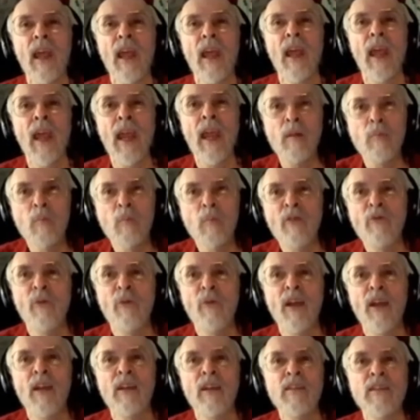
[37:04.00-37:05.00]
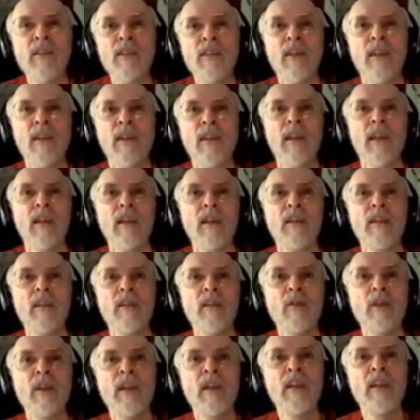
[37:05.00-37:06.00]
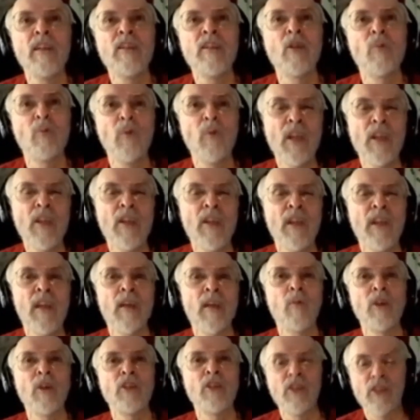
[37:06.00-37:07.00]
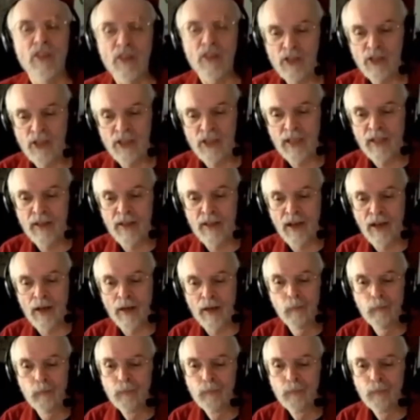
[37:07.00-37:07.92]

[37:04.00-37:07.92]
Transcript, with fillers: hey, my friend, you need to rethink what you just did there.